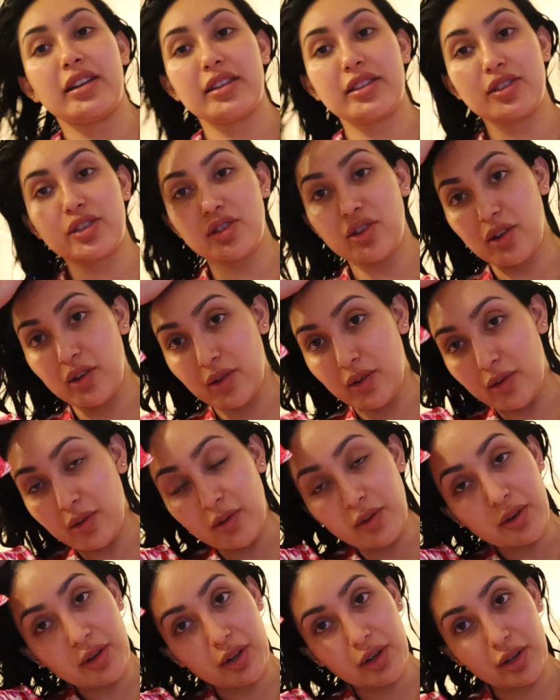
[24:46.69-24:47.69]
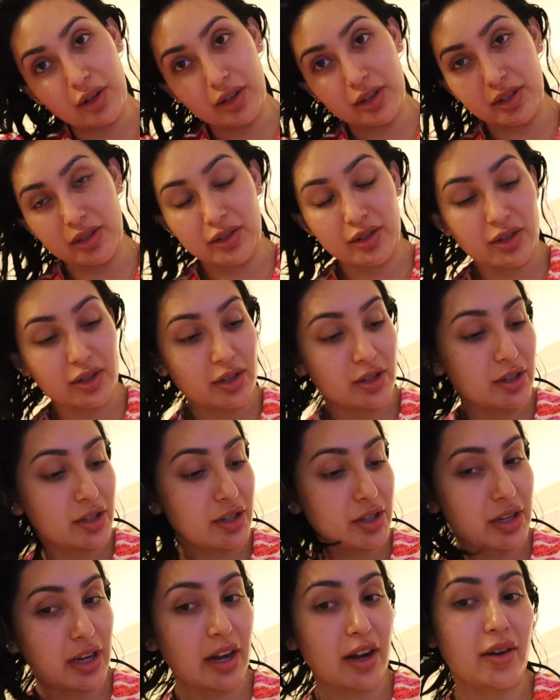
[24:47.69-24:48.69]
It's so good to just
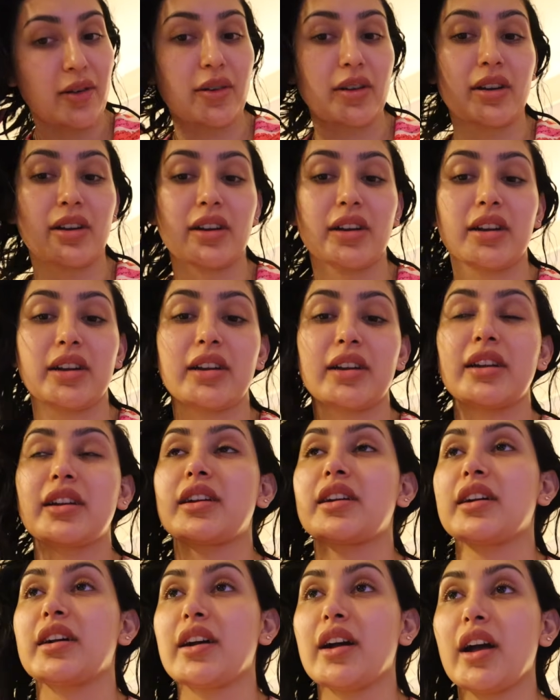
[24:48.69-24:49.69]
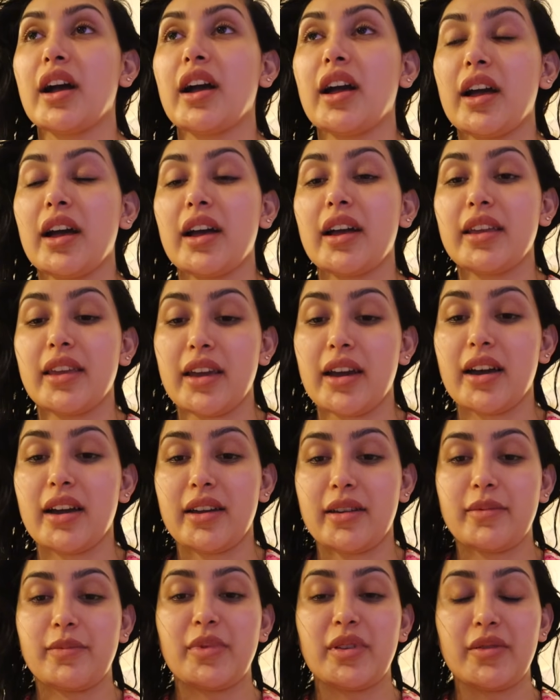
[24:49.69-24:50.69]
shower yeah,
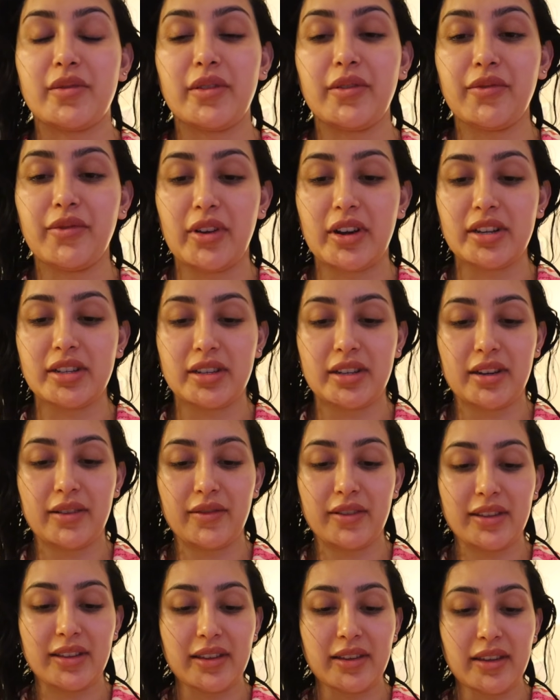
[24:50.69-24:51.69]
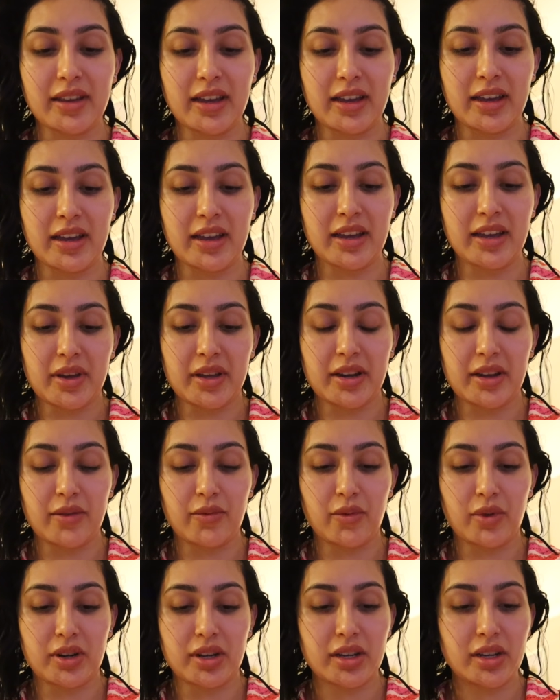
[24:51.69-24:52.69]
be refreshed and everything. But I
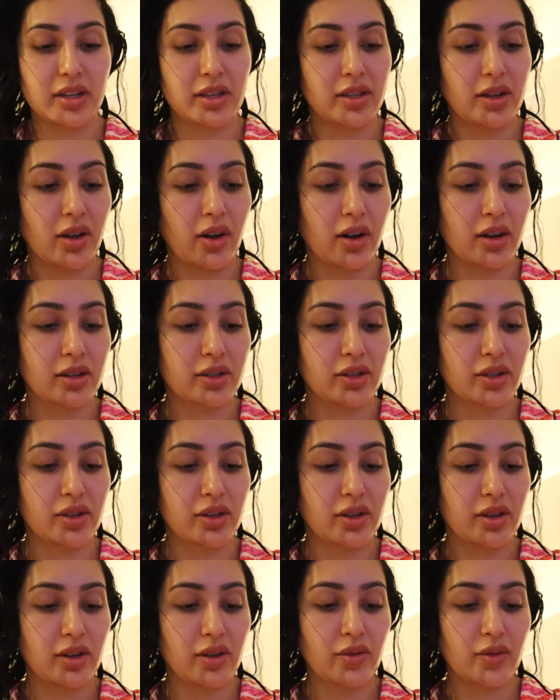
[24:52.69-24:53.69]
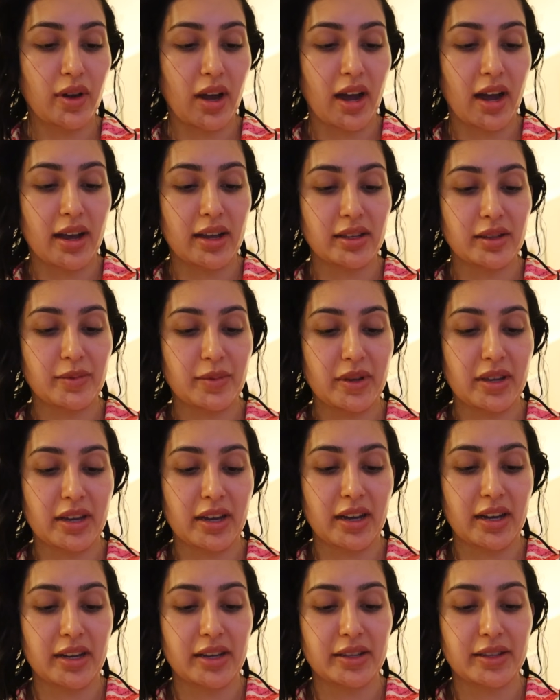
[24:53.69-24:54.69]
wanted to talk to you guys
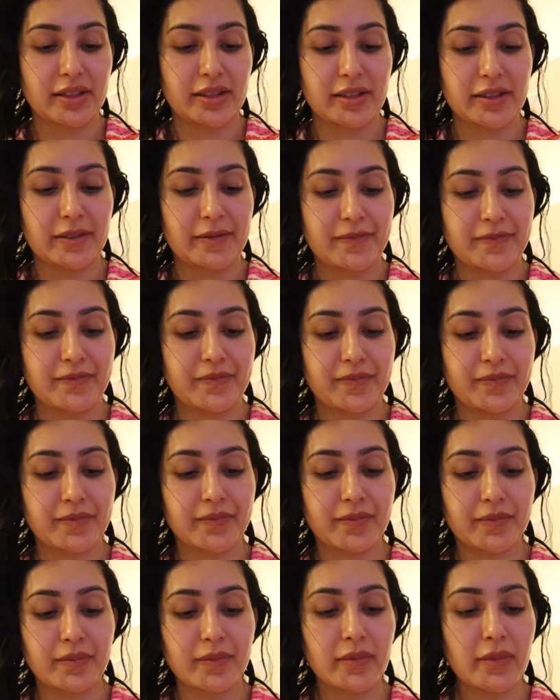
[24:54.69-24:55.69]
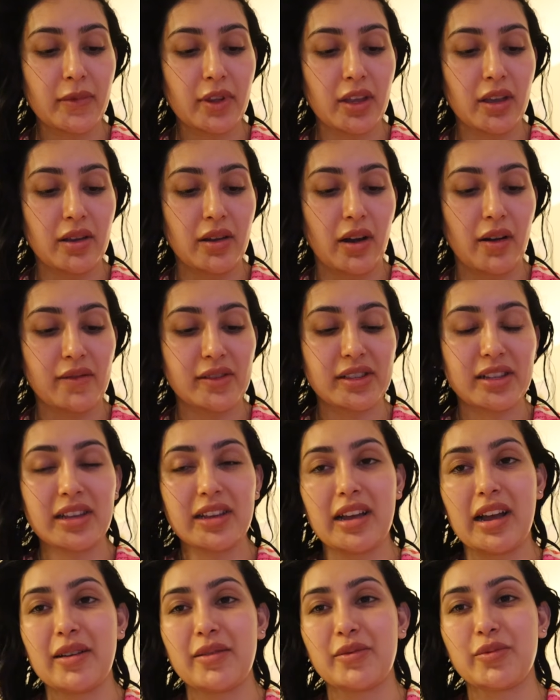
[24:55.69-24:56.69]
because
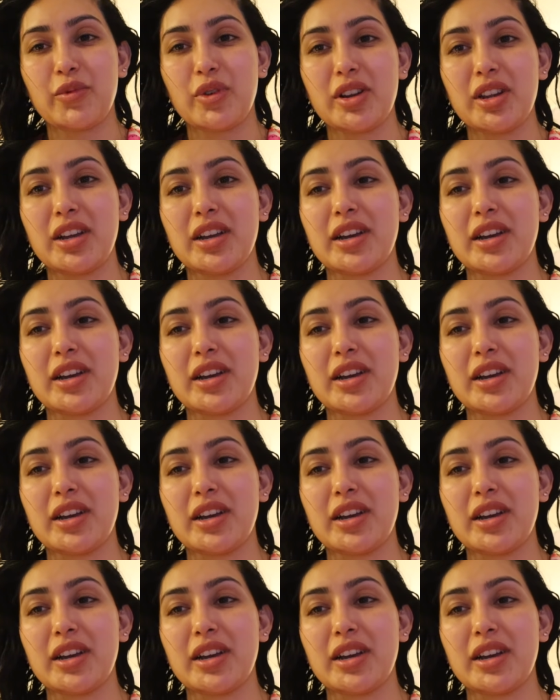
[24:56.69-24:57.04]
obviously I want